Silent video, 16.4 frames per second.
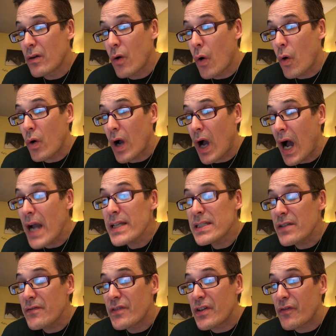all
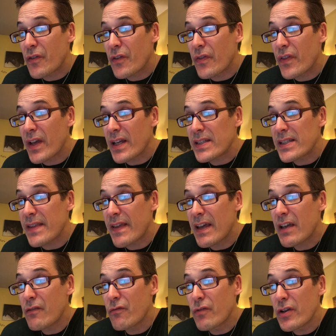kinds of different things, and they
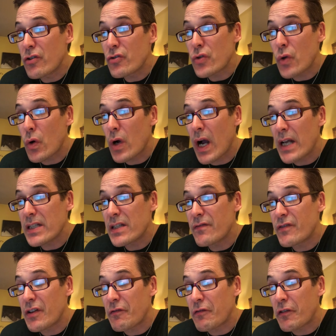give readers all kinds
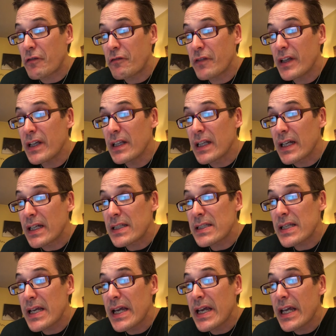of different feelings.
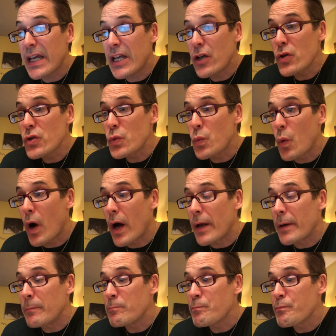Here's
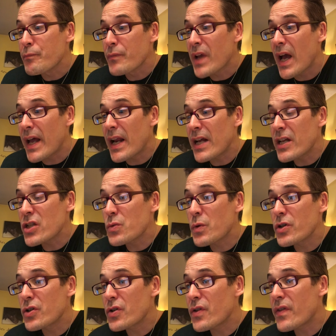one, and I just
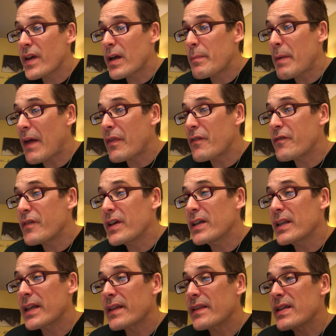want you to think about the
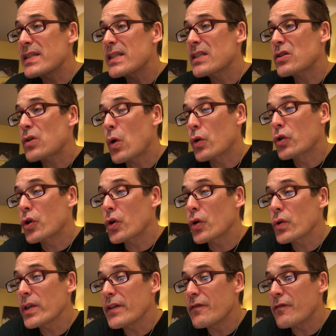feeling. This is called Curly